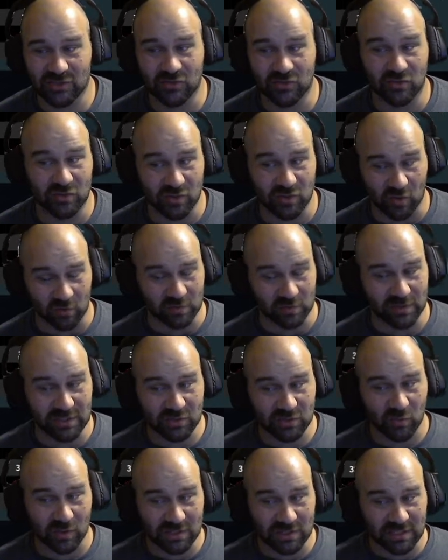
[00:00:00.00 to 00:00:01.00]
only
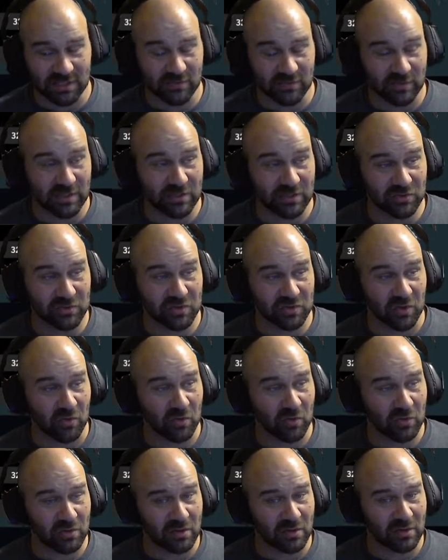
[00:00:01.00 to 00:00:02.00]
23 years
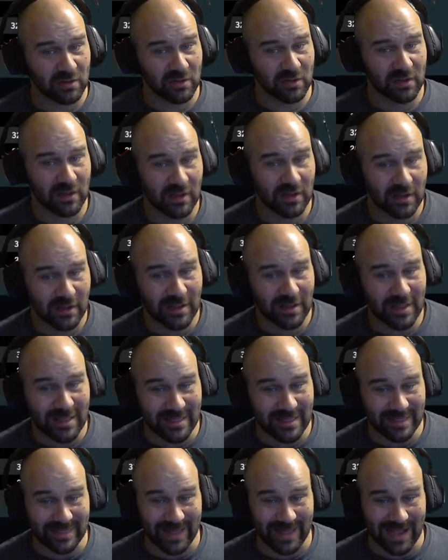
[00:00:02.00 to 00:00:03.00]
old.
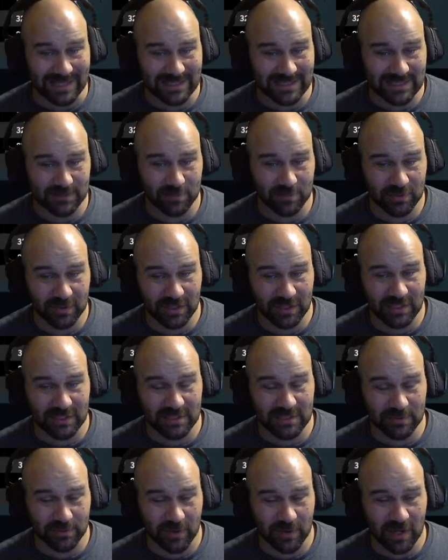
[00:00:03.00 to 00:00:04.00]
That's pretty
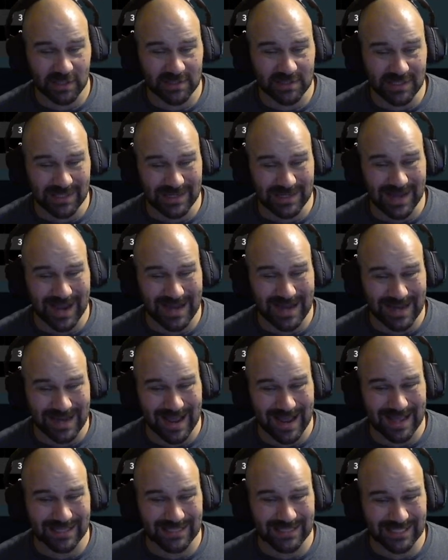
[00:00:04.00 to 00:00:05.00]
surprising.
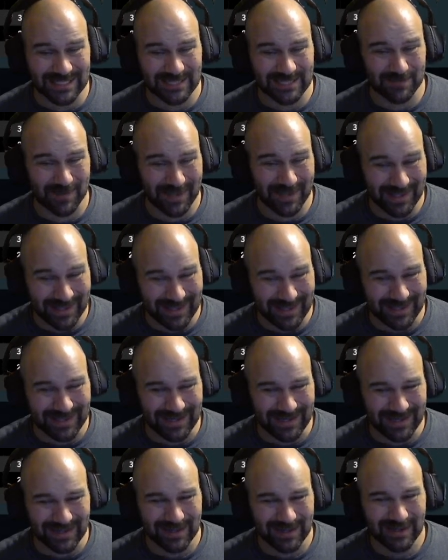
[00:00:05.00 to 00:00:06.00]
99
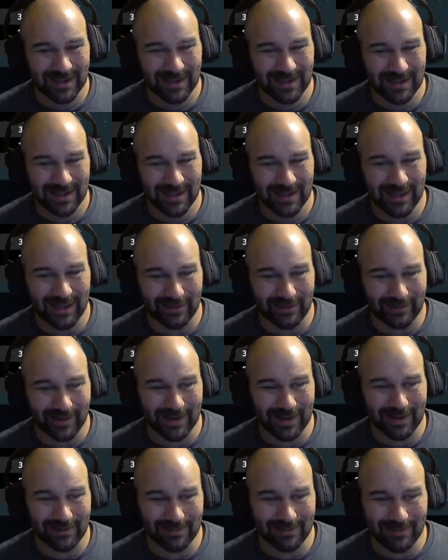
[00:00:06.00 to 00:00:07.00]
speed. I
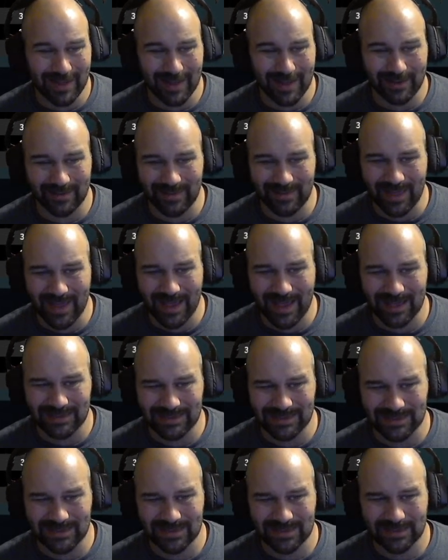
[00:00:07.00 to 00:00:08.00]
like a lot of
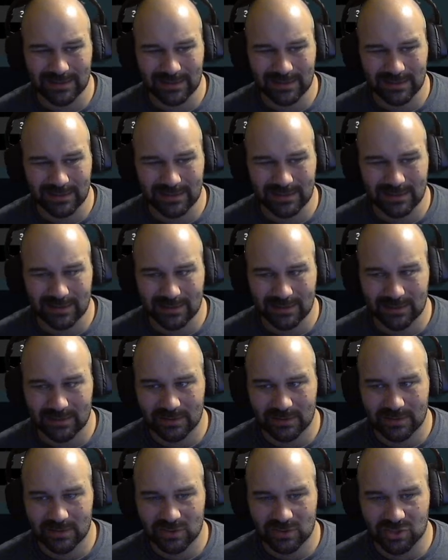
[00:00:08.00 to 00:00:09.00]
that.
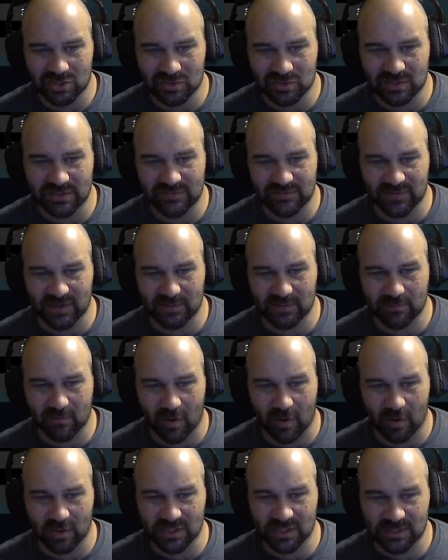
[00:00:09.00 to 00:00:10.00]
Josephine
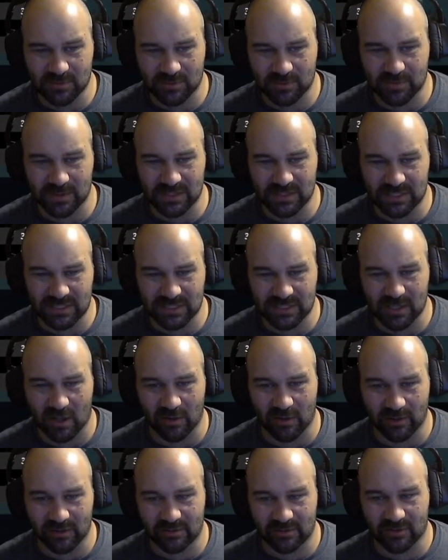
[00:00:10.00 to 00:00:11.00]
Marks would be a
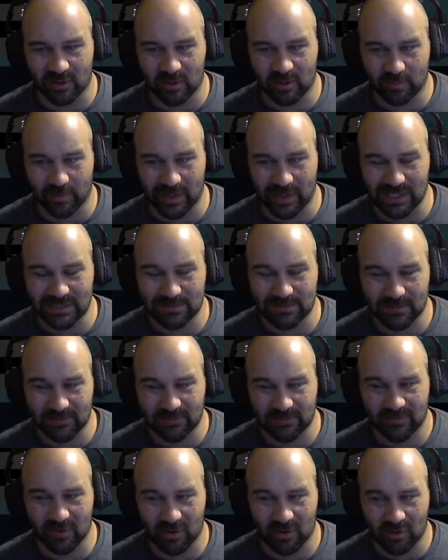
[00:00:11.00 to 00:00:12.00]
solid third baseman
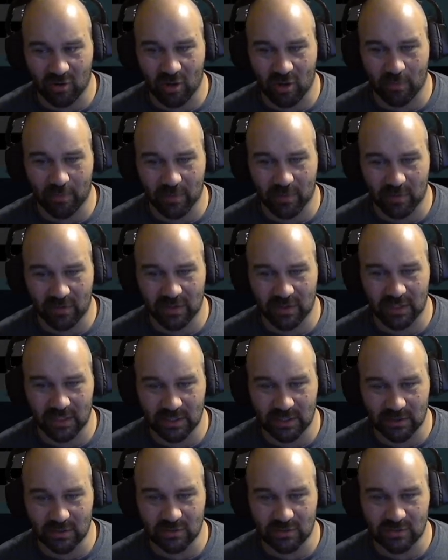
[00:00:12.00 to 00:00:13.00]
for a couple of
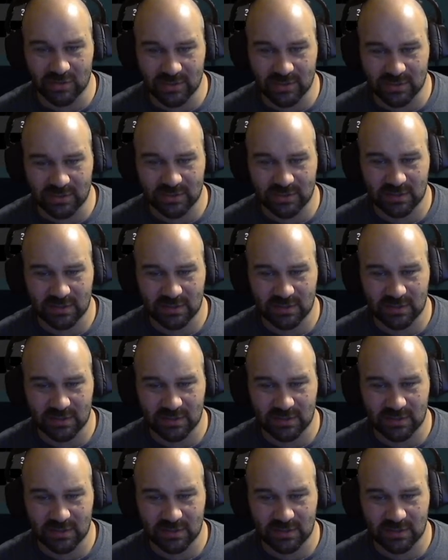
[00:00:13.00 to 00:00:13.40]
years.